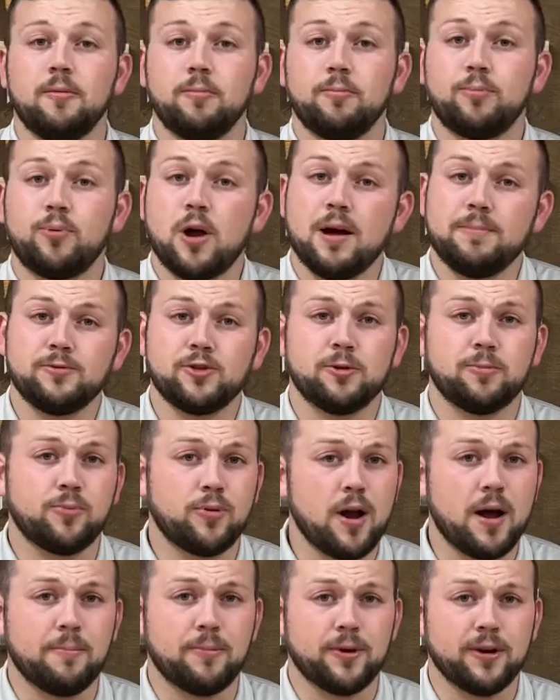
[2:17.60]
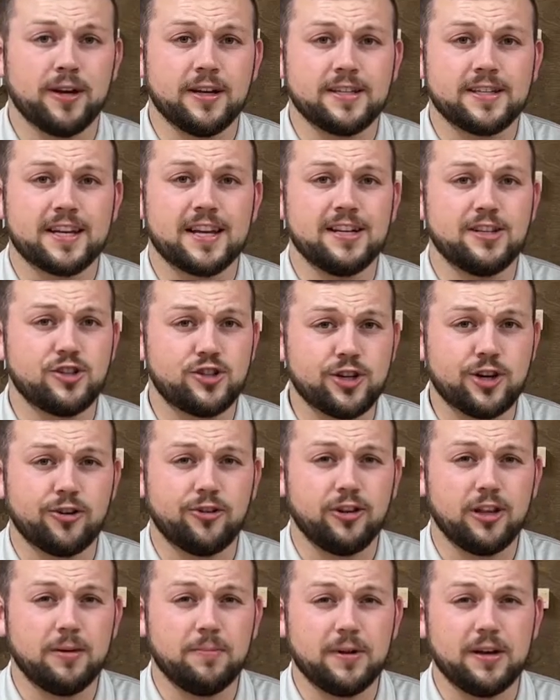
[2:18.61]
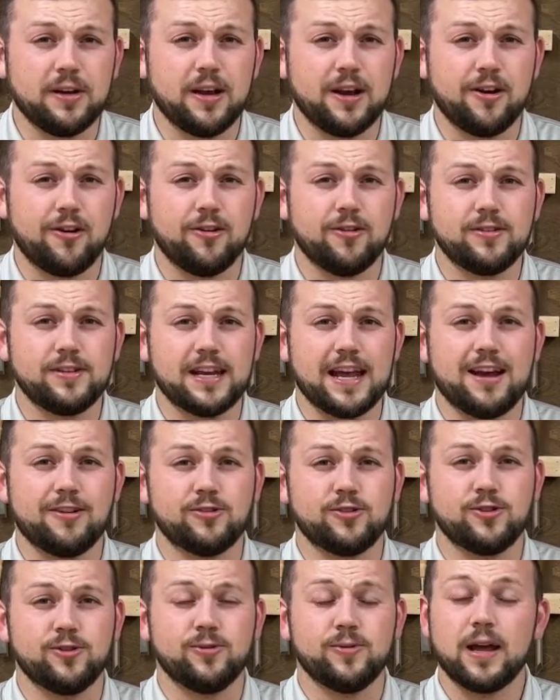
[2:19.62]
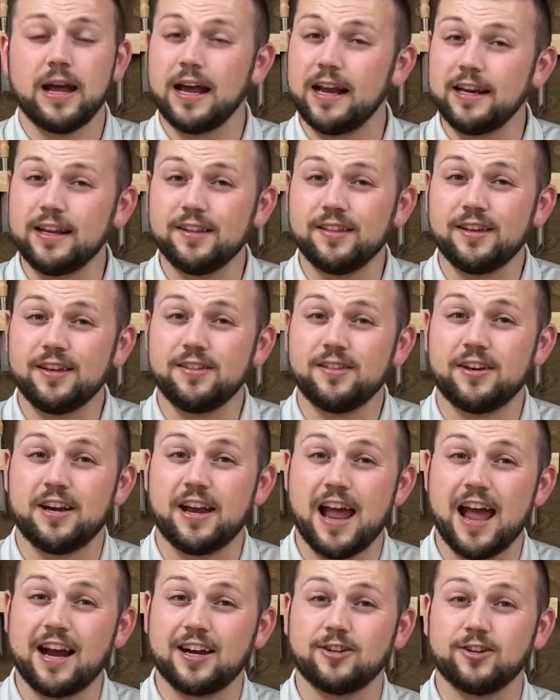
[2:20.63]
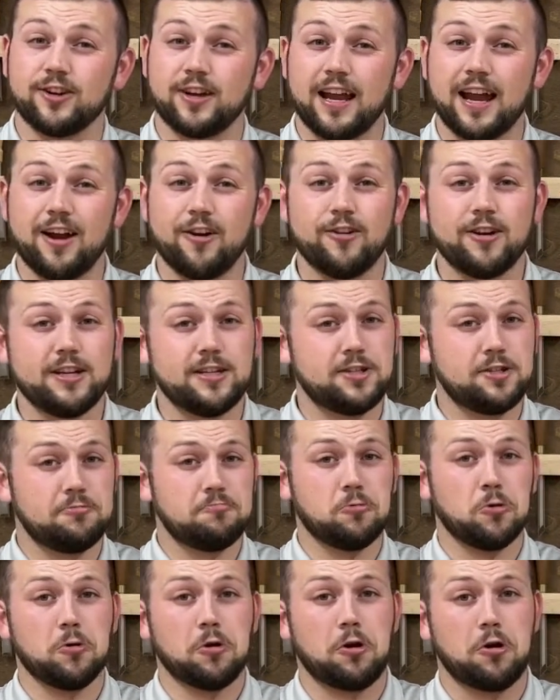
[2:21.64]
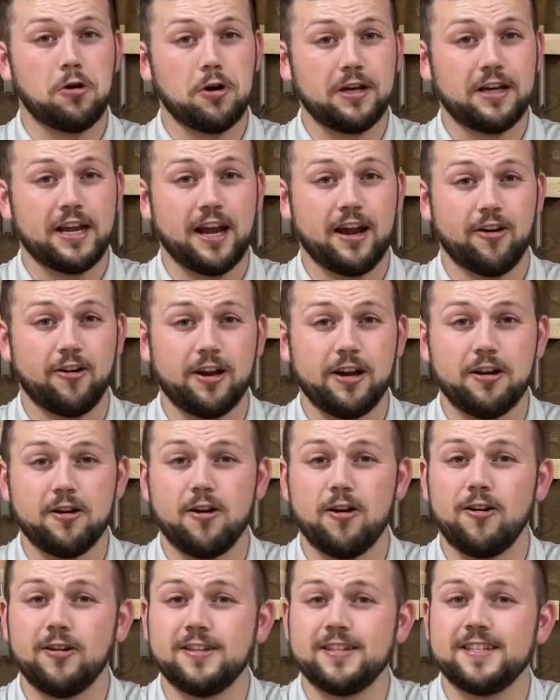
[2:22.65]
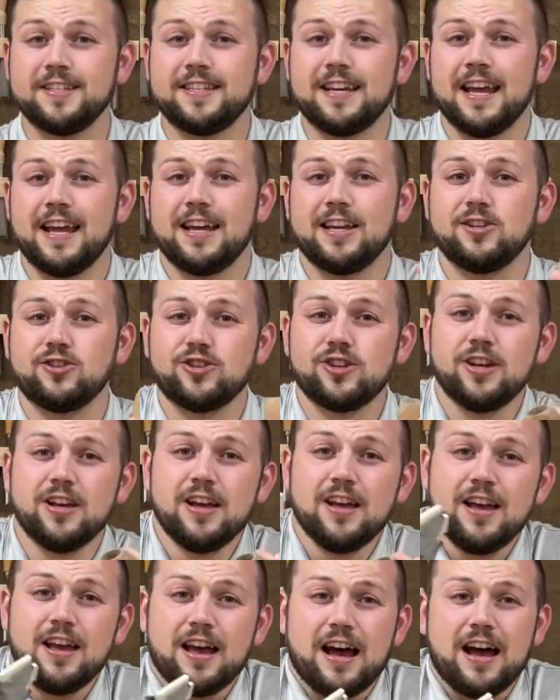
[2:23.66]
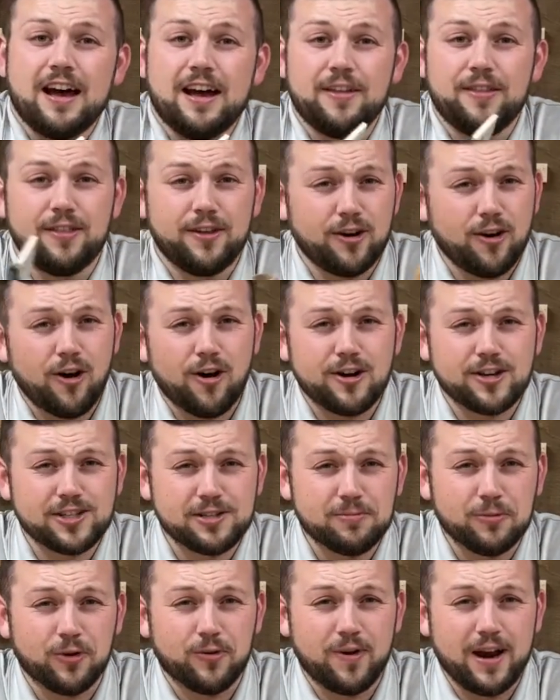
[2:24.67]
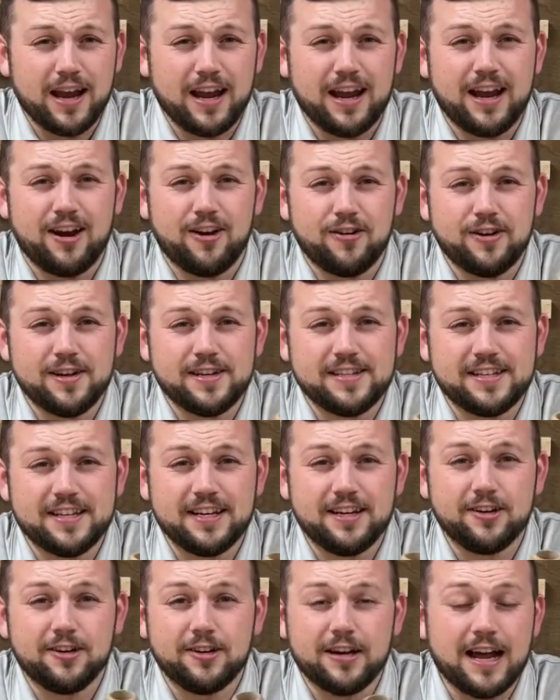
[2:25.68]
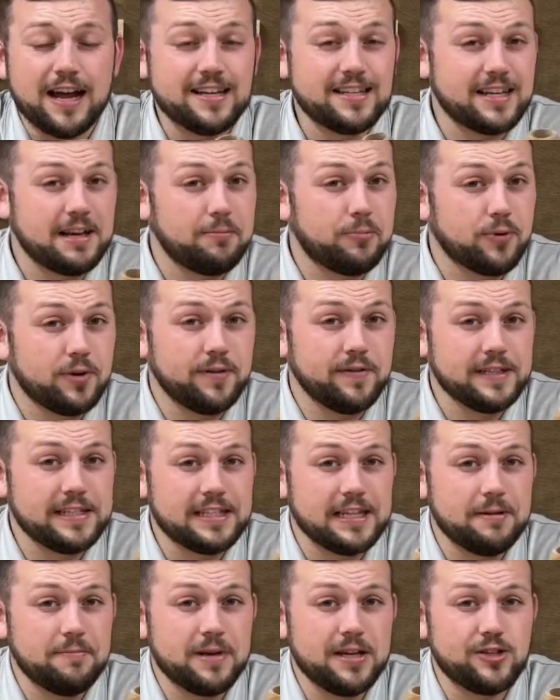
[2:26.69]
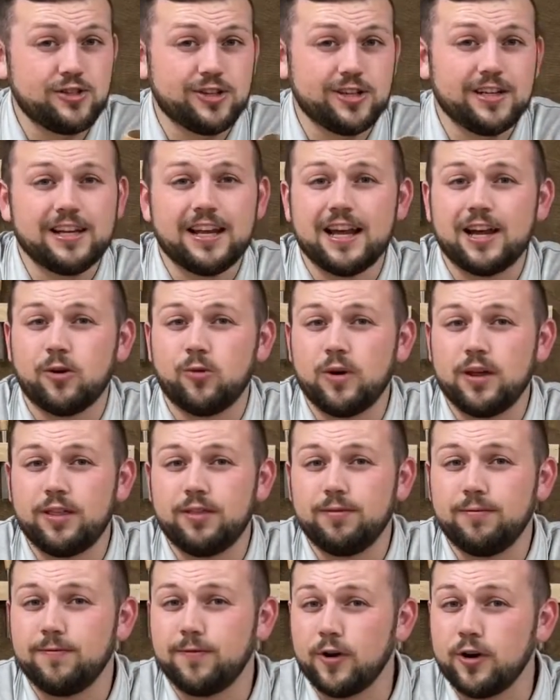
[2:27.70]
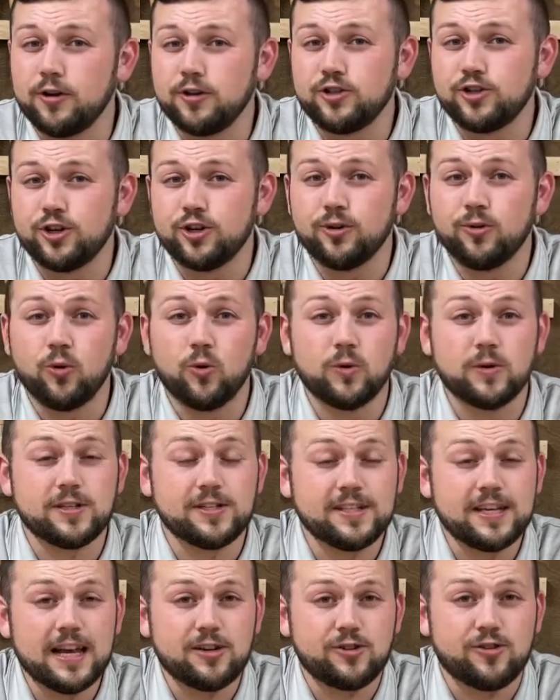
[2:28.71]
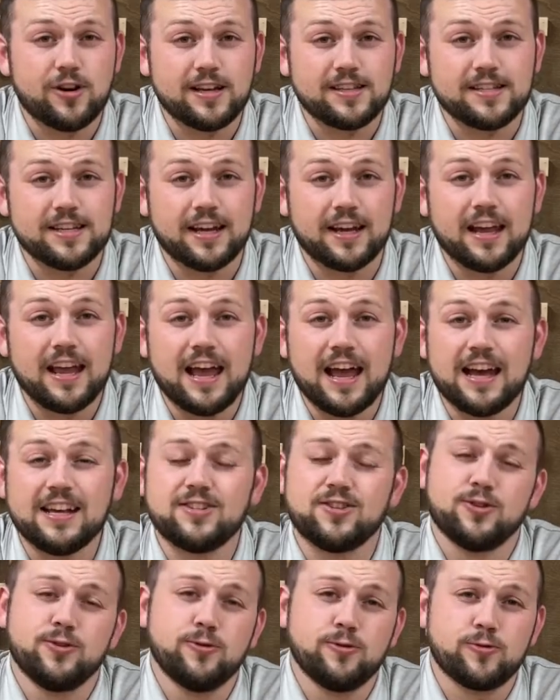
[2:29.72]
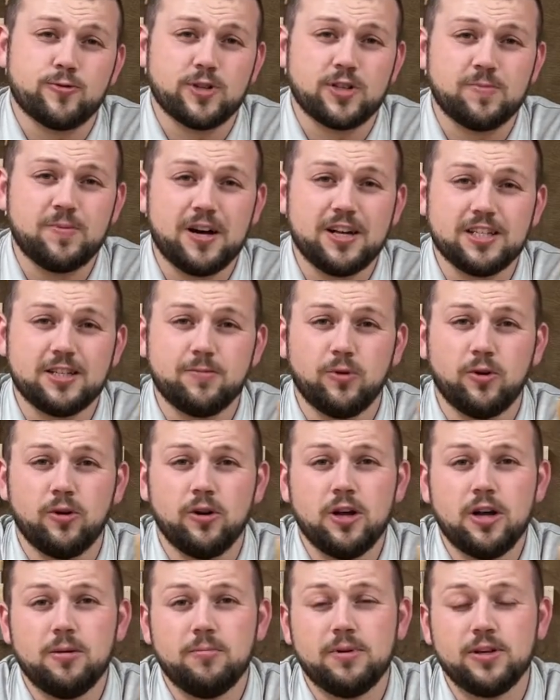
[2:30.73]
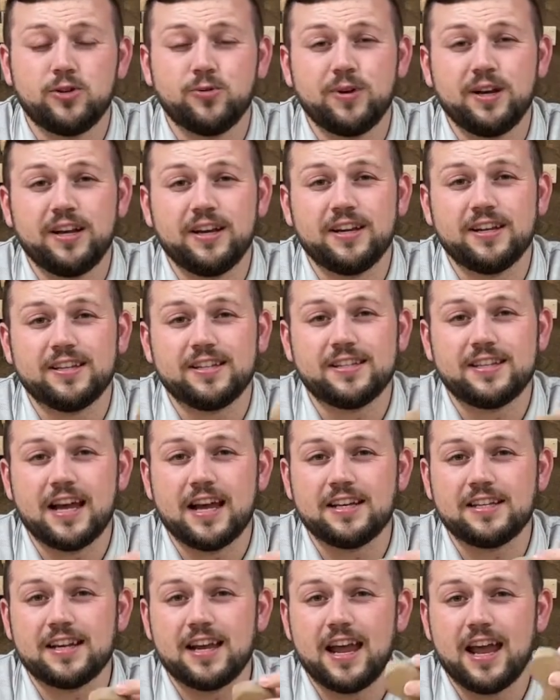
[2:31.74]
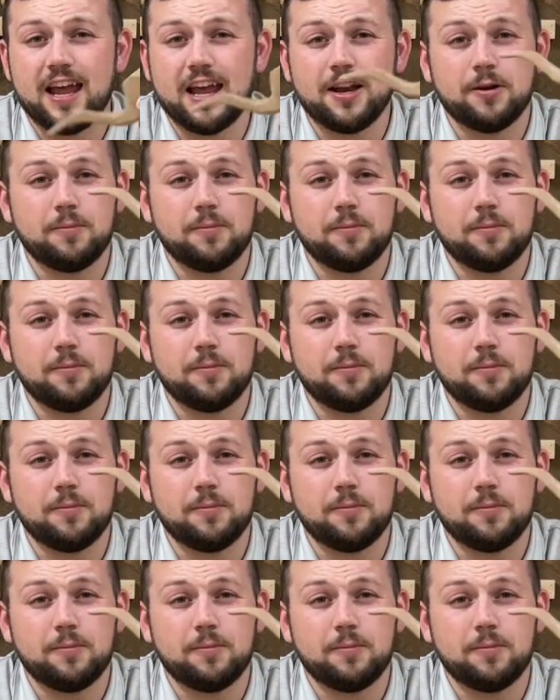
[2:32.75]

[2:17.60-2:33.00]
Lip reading: Props or properties can generally be narrowed down to anything that an actor carries or could carry on stage. There are some gray areas here, as I previously mentioned, like with furniture or set dressing, as to who's responsible between set and